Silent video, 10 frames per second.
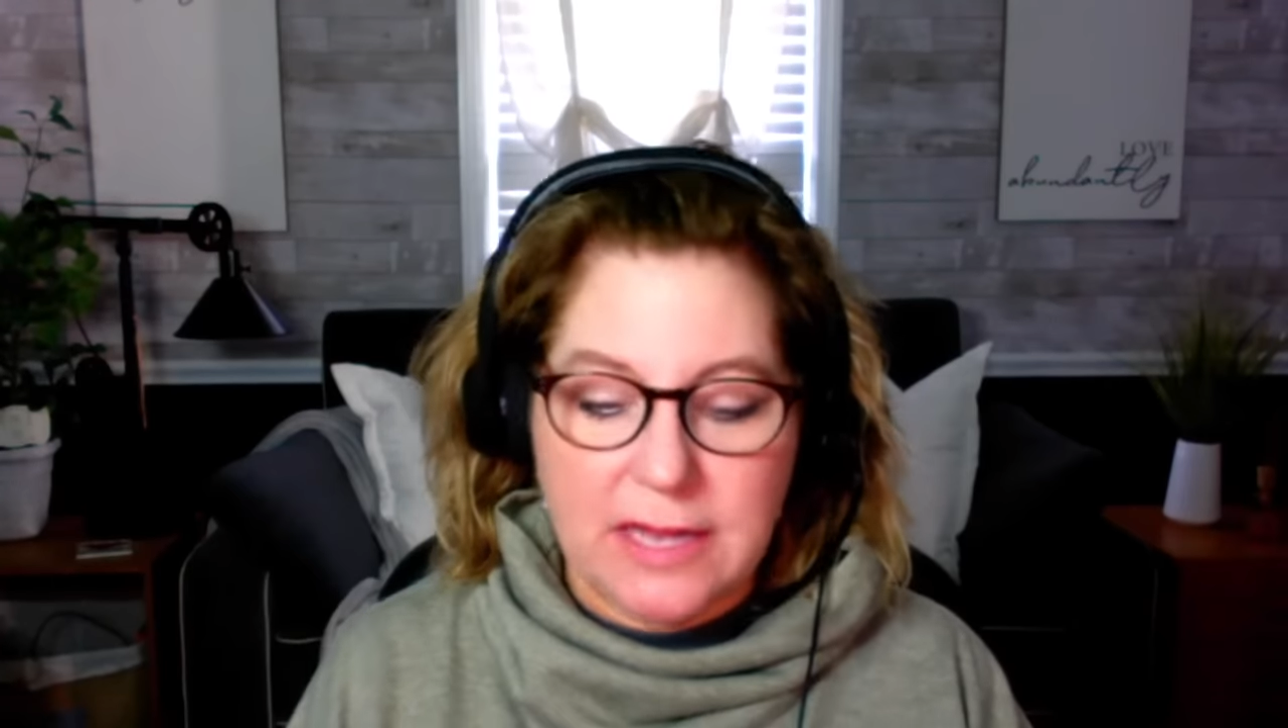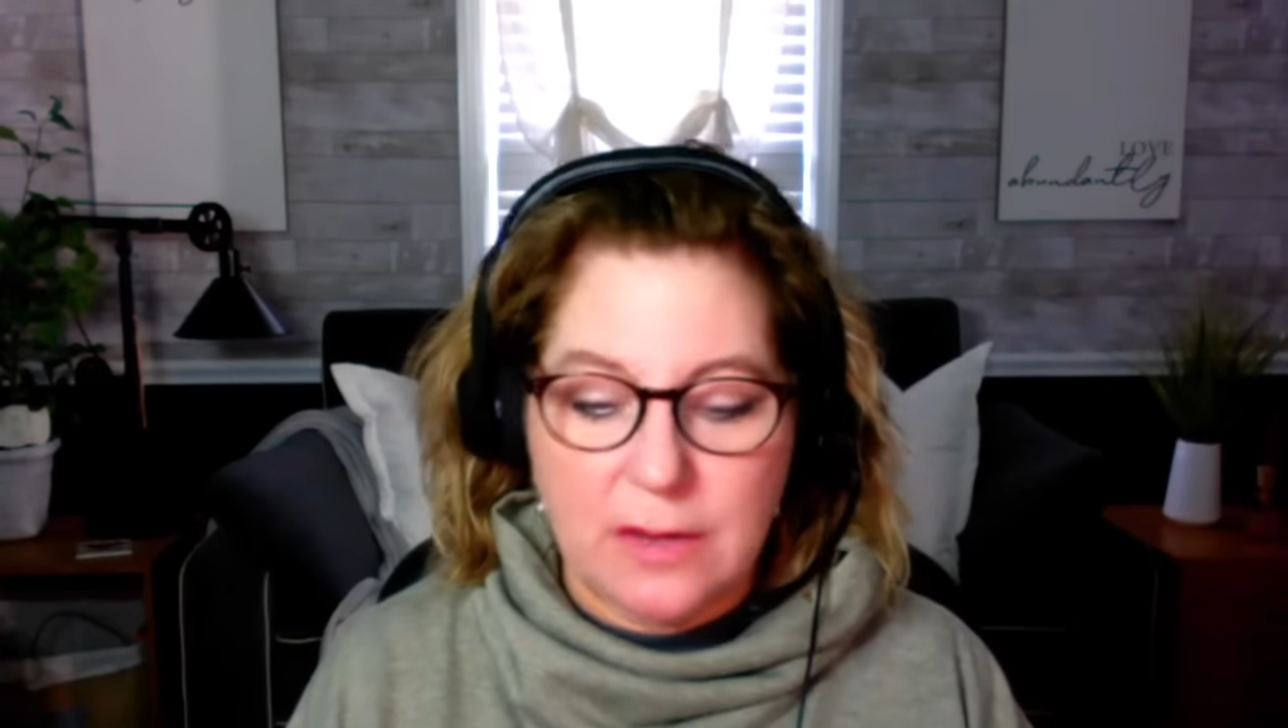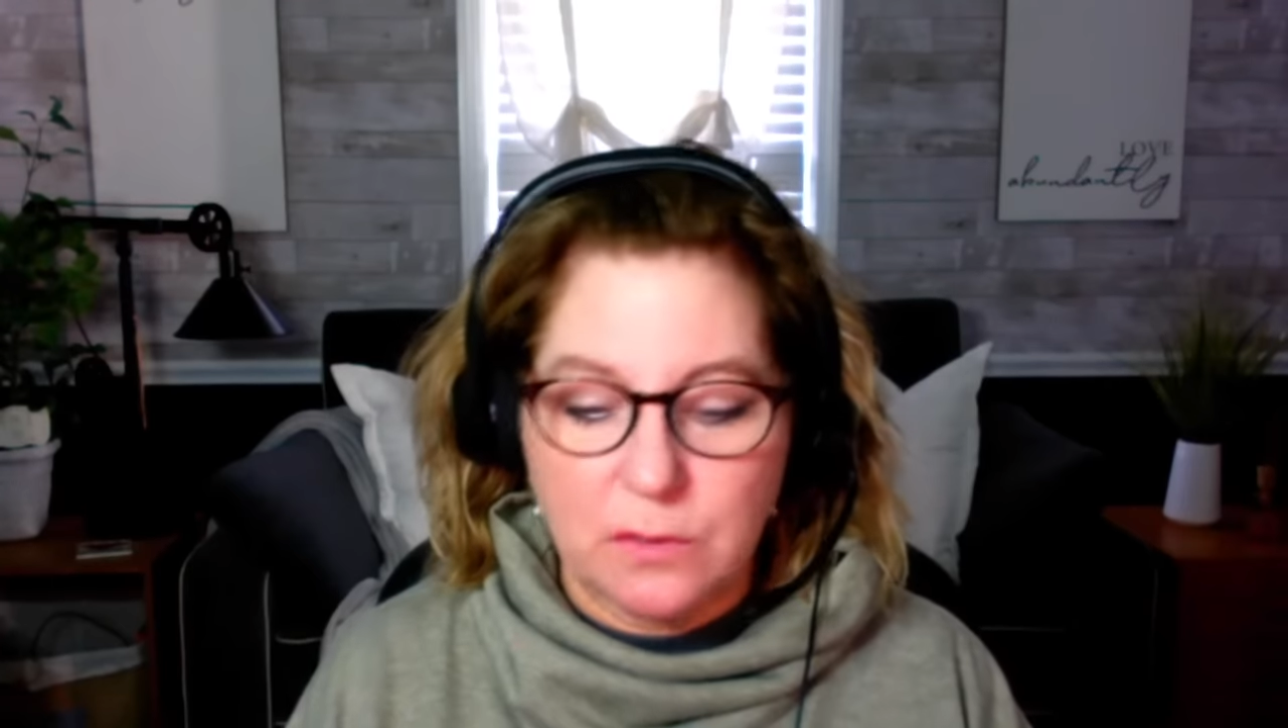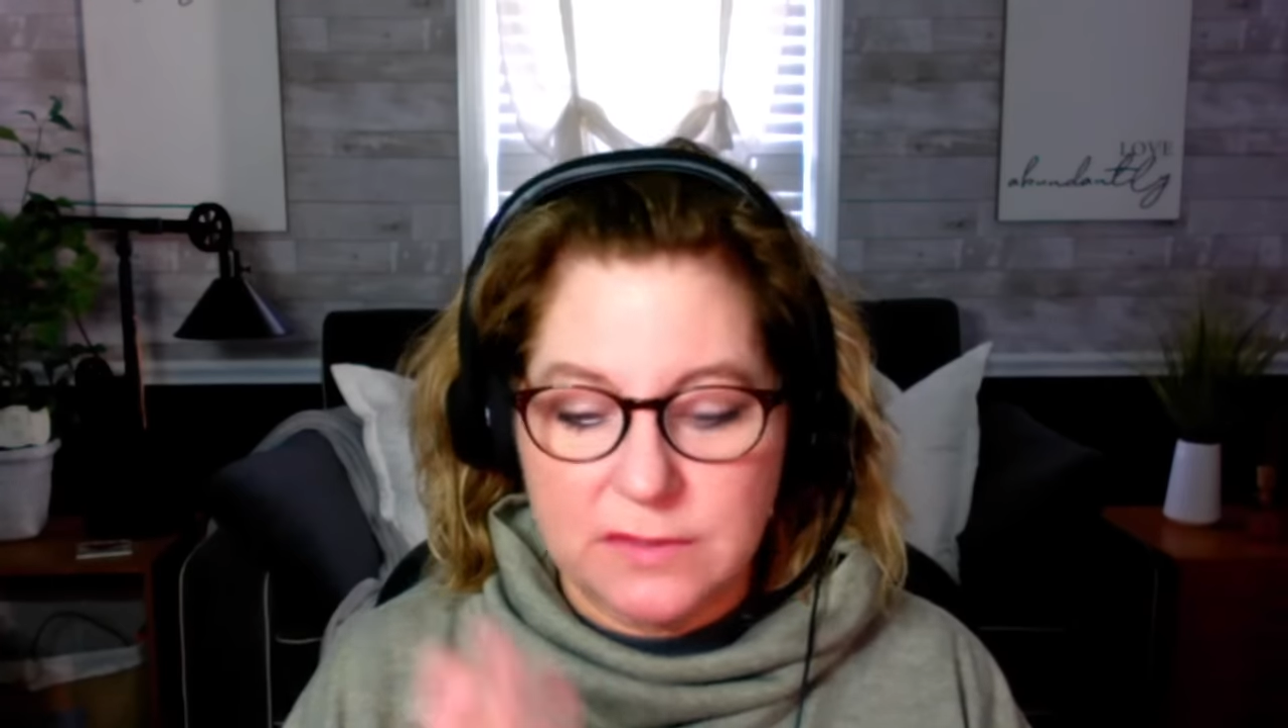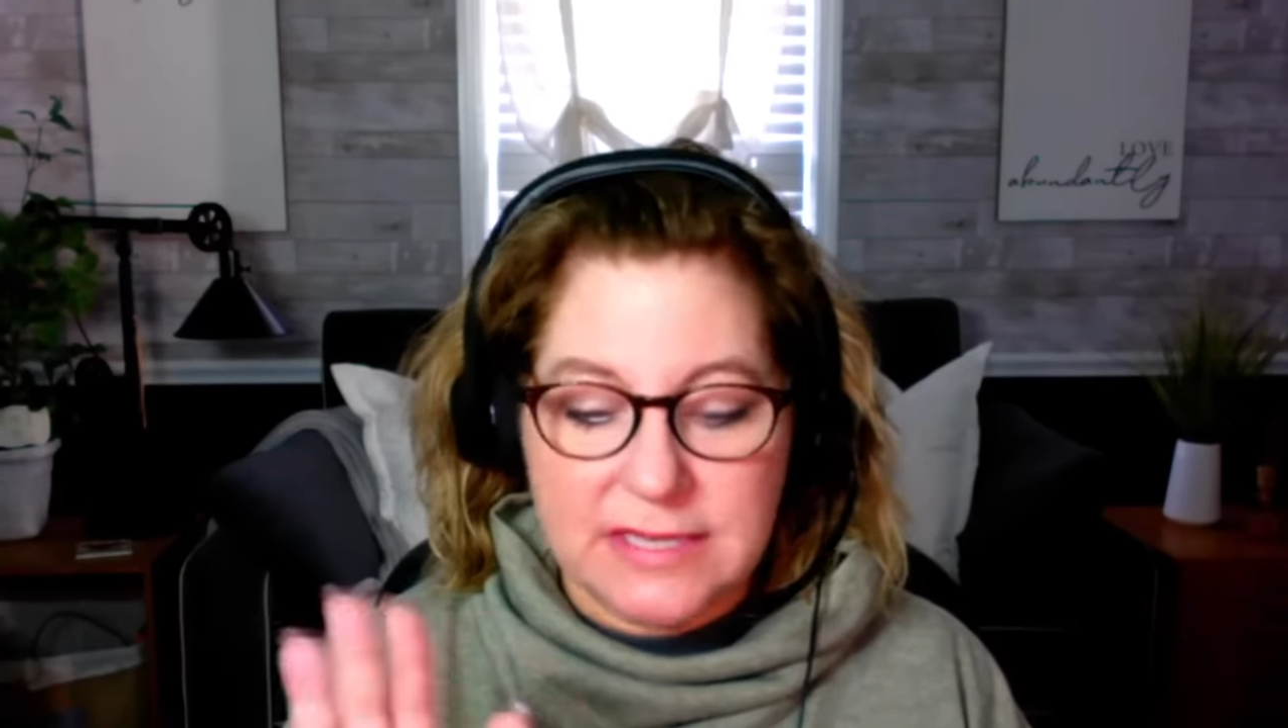
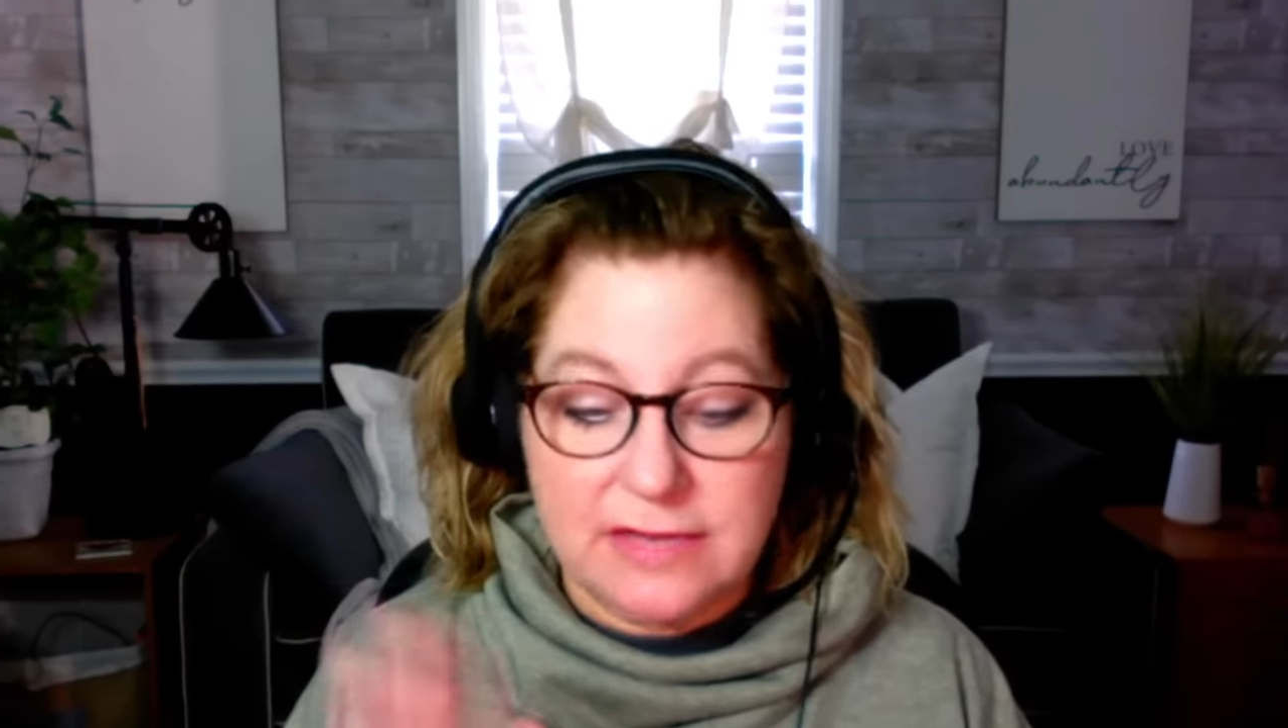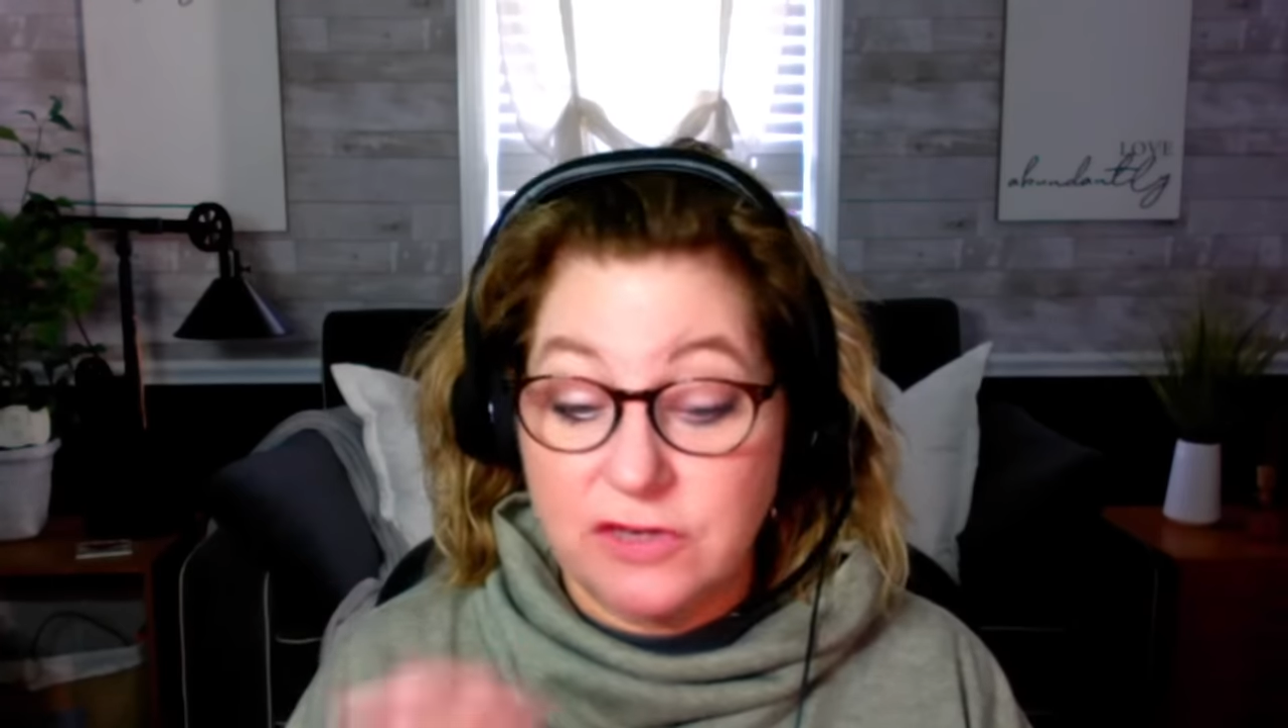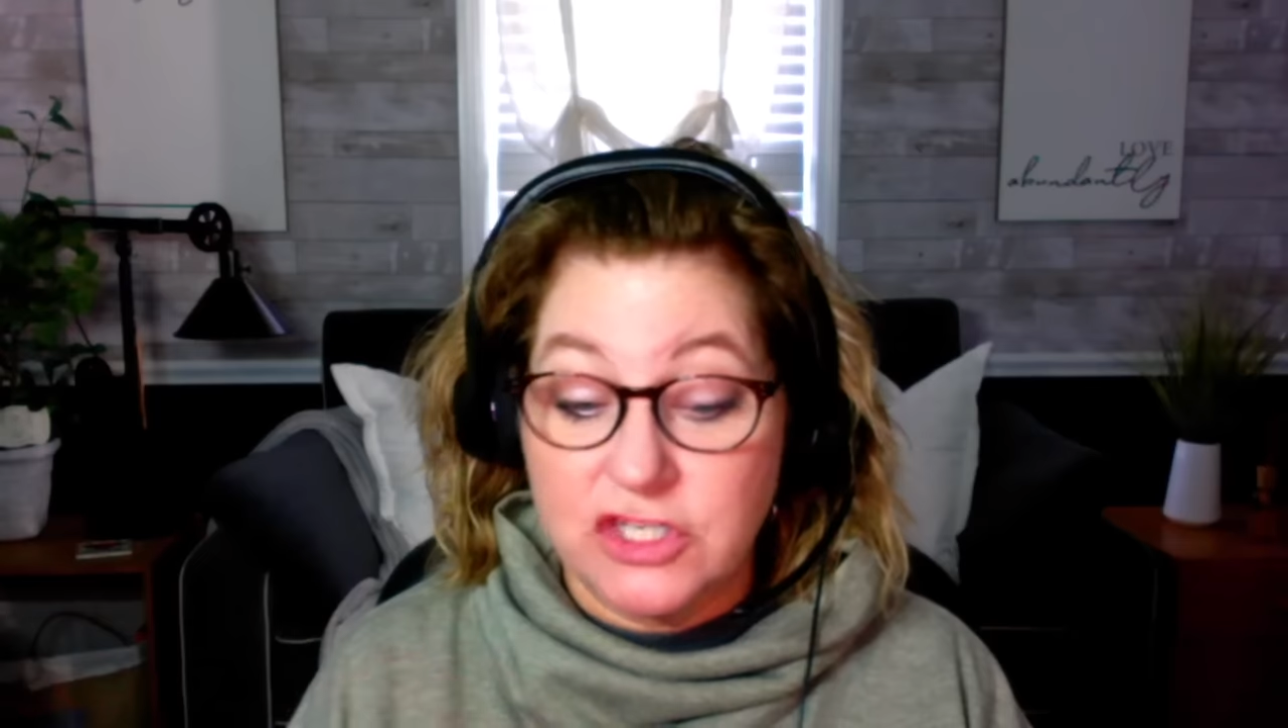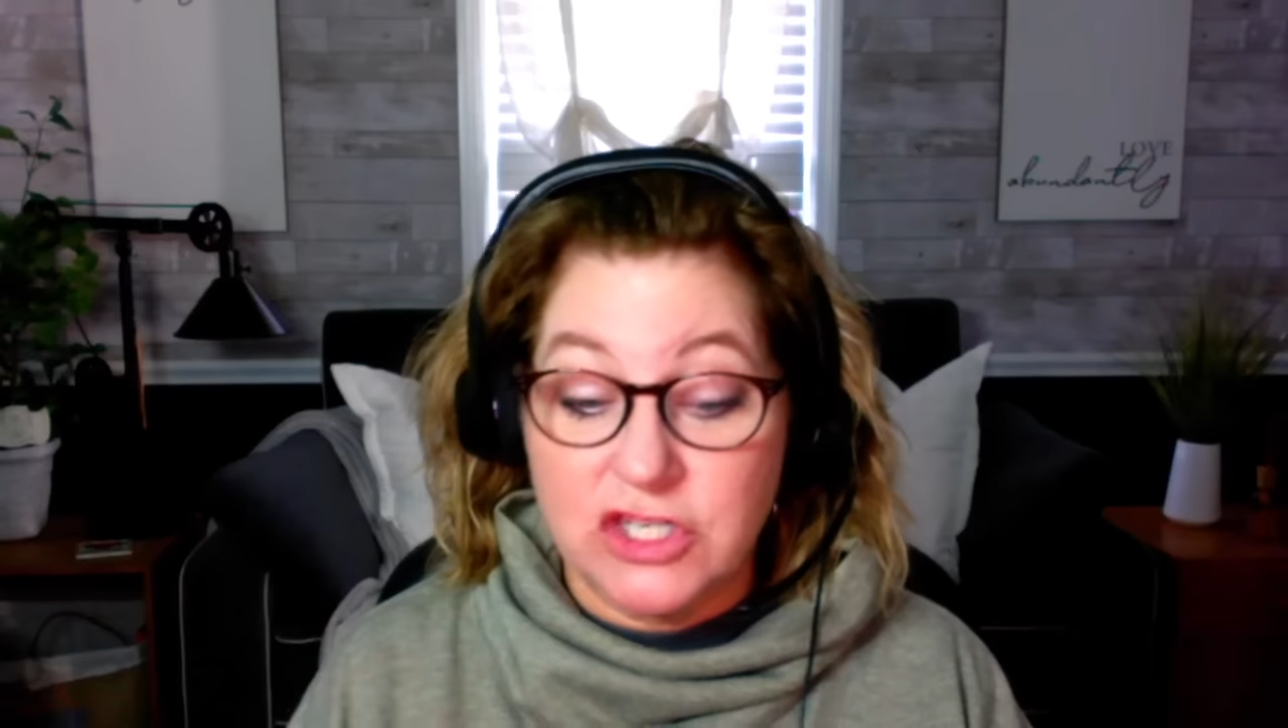down with the sad face.